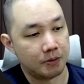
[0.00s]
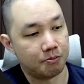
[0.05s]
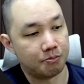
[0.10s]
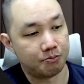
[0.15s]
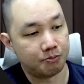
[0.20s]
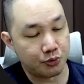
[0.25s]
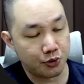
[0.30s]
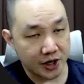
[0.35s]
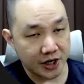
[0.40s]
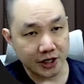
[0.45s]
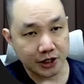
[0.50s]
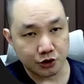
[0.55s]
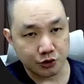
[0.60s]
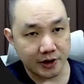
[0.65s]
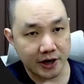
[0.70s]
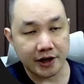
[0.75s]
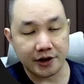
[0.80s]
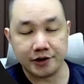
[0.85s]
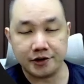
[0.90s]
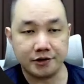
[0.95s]
putting it
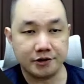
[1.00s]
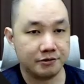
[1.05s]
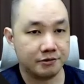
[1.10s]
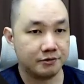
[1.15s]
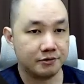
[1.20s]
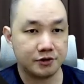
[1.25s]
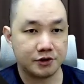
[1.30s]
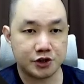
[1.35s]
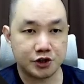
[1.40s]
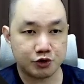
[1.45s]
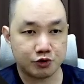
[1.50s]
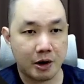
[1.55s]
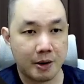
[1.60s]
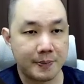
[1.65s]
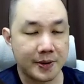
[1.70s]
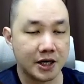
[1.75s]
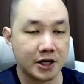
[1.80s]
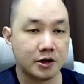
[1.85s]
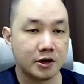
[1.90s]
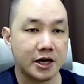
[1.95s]
together, scrapping
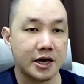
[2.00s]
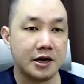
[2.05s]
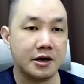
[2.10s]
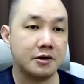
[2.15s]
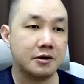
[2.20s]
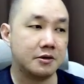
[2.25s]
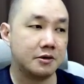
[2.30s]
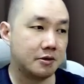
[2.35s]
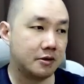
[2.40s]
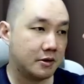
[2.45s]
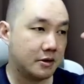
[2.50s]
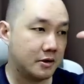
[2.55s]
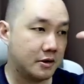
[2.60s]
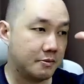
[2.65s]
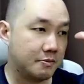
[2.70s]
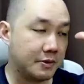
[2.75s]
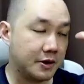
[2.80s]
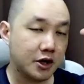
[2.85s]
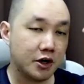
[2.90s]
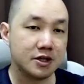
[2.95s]
it again,
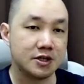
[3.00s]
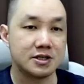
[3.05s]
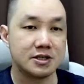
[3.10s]
because